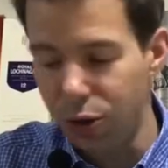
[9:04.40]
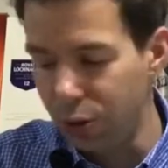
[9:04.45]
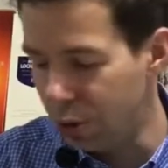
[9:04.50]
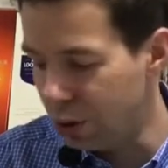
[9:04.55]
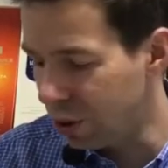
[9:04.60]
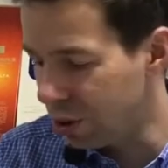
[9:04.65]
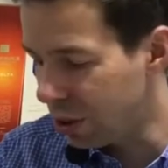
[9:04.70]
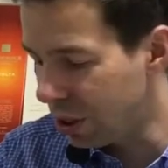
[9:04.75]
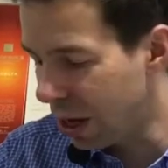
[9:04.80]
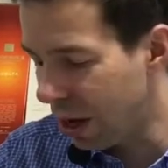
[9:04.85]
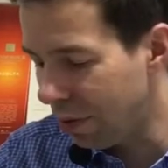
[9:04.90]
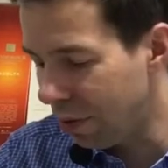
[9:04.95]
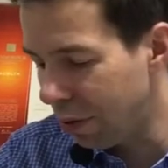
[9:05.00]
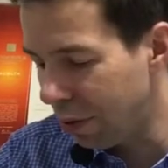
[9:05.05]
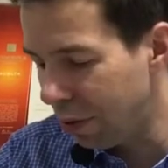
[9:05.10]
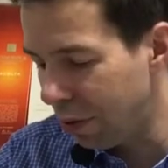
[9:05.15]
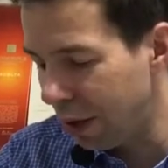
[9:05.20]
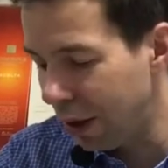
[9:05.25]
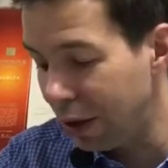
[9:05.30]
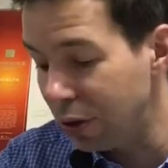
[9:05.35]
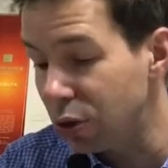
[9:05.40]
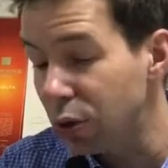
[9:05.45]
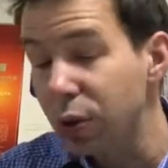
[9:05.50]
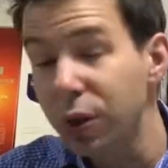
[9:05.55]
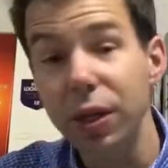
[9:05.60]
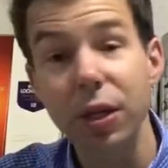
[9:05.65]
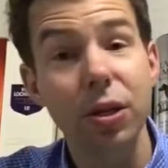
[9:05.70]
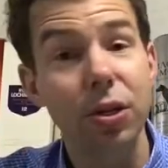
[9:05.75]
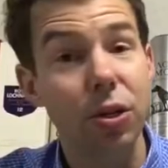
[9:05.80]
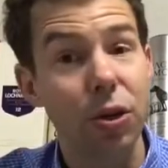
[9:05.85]
to discover things you
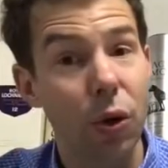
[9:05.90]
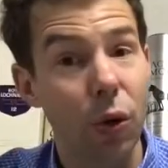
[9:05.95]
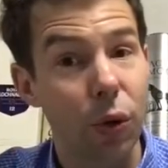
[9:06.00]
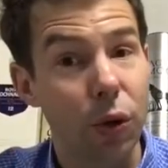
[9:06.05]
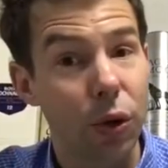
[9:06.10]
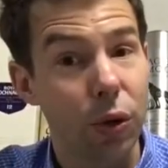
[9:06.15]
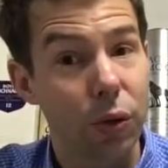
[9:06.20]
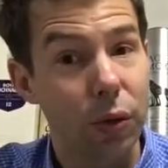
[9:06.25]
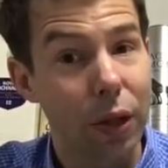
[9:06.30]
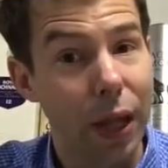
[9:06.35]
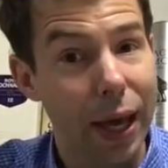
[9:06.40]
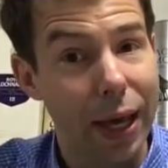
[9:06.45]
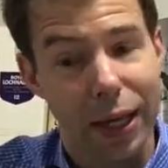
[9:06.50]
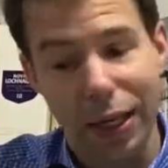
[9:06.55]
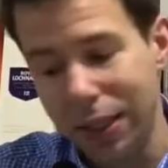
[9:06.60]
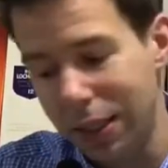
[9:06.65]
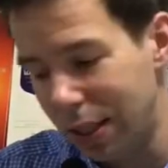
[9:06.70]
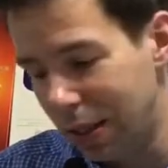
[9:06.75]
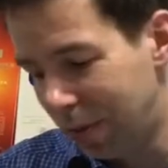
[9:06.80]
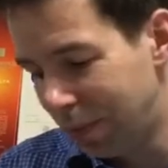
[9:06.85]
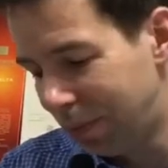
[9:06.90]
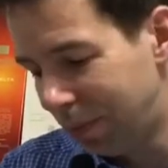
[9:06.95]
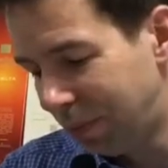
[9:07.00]
didn't know you liked.